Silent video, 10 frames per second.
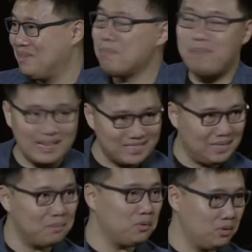
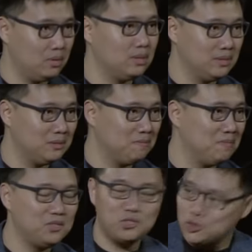basketball,
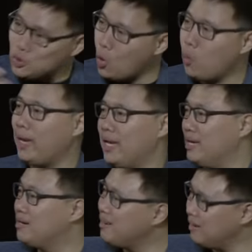sewing,
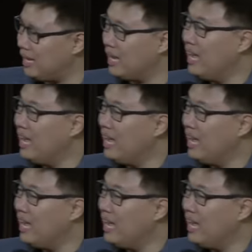cooking,